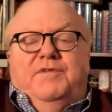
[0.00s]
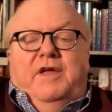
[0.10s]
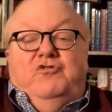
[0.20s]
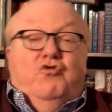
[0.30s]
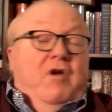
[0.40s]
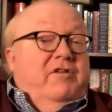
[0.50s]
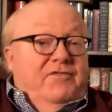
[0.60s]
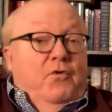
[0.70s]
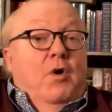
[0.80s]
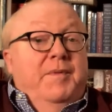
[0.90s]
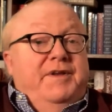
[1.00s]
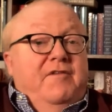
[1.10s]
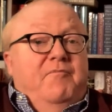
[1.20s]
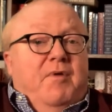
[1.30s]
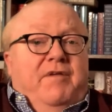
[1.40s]
was a
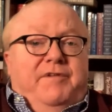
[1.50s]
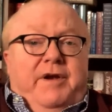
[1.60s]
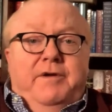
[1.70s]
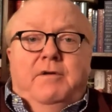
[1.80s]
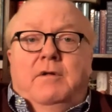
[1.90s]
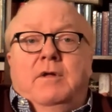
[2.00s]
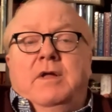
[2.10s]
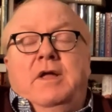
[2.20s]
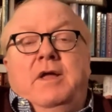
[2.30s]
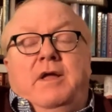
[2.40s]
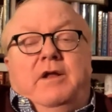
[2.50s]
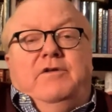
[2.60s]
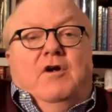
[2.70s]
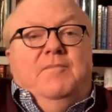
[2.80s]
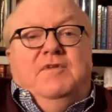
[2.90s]
transformative president
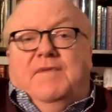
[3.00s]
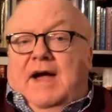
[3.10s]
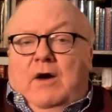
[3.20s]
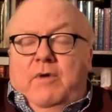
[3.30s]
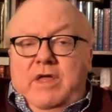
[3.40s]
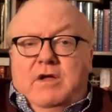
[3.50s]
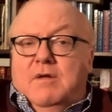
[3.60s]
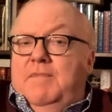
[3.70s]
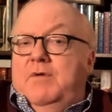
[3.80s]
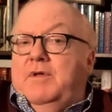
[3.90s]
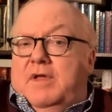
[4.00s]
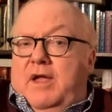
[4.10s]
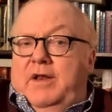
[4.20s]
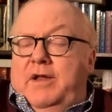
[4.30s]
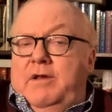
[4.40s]
in terms of how he
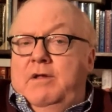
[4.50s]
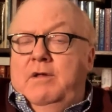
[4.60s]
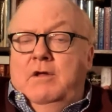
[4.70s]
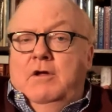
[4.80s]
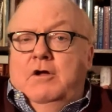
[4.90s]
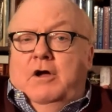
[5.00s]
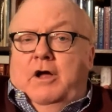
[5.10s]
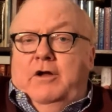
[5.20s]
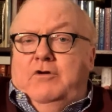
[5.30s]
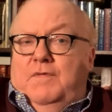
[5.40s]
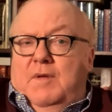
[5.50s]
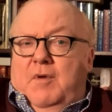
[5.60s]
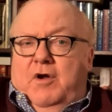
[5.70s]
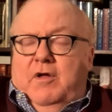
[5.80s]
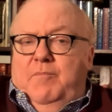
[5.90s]
communicated uh, to
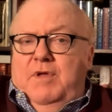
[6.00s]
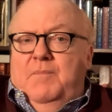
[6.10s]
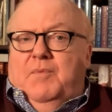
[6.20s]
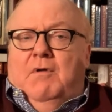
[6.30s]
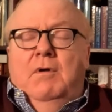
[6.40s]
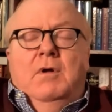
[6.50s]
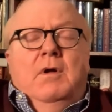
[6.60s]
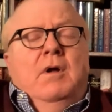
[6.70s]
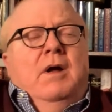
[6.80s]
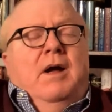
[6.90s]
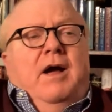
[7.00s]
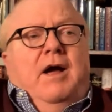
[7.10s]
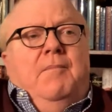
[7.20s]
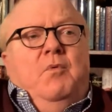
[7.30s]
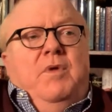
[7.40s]
the American people.
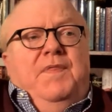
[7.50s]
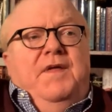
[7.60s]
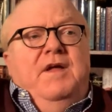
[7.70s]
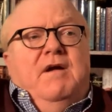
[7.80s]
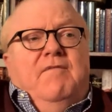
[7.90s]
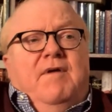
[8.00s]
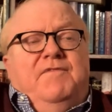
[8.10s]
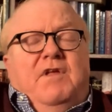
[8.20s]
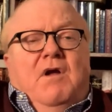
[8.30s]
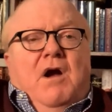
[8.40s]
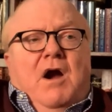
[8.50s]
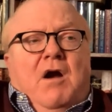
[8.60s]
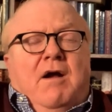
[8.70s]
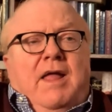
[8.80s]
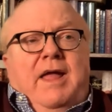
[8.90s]
Uh, we think of
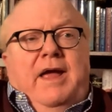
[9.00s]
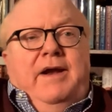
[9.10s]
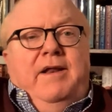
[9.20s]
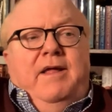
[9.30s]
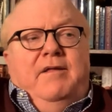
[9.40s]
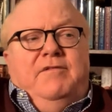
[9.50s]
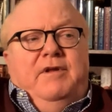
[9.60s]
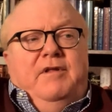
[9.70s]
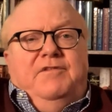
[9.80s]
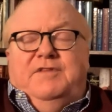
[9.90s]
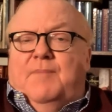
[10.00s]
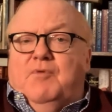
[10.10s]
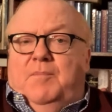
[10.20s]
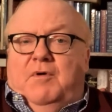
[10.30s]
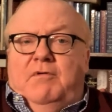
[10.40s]
FDR and it's an
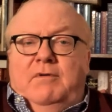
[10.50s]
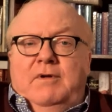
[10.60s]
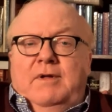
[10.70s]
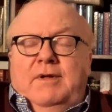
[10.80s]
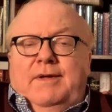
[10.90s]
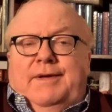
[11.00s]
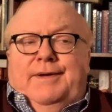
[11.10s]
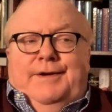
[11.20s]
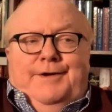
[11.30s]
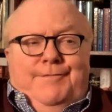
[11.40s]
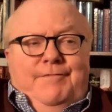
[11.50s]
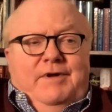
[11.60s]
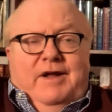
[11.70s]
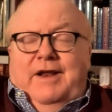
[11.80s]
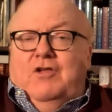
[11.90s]
inseparable um,
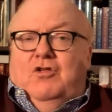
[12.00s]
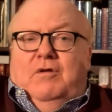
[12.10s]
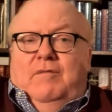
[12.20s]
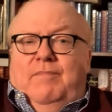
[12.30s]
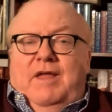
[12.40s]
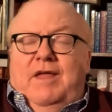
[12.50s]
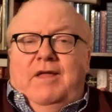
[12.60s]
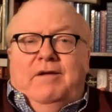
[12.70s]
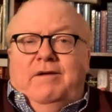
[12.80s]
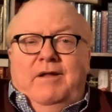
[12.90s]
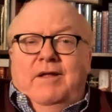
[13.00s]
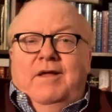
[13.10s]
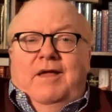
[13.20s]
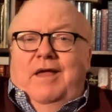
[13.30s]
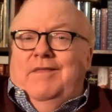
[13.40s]
connection. He and
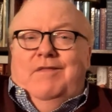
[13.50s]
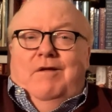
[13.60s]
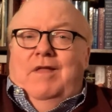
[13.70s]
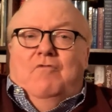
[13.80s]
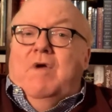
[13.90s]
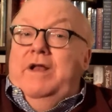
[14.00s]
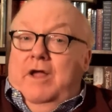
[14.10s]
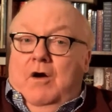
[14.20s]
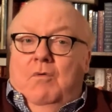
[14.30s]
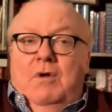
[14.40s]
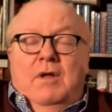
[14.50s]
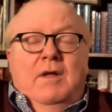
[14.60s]
he and the, and the radio,